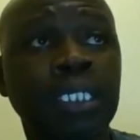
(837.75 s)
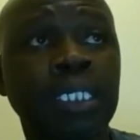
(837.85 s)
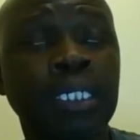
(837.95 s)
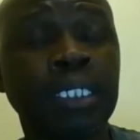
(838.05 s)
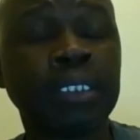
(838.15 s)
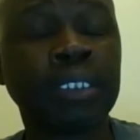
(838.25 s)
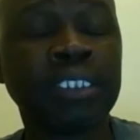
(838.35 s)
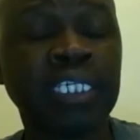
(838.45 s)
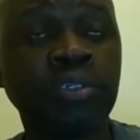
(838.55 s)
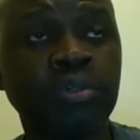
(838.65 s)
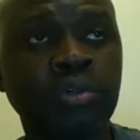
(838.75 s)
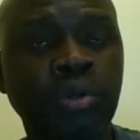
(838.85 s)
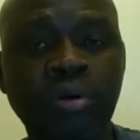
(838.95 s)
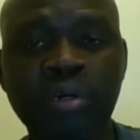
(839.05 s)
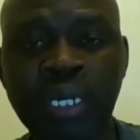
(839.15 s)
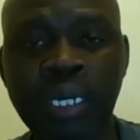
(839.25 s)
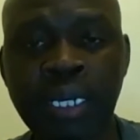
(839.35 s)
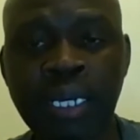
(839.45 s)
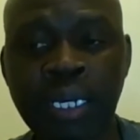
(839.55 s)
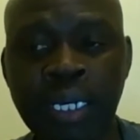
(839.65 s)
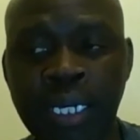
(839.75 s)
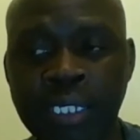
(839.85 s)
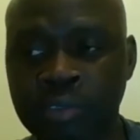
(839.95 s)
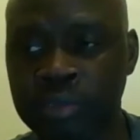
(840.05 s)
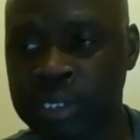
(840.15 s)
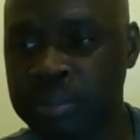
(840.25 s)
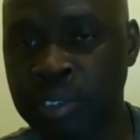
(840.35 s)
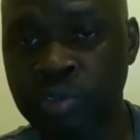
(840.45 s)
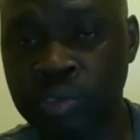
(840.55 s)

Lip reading: the 10 o'clock Andrew Kibe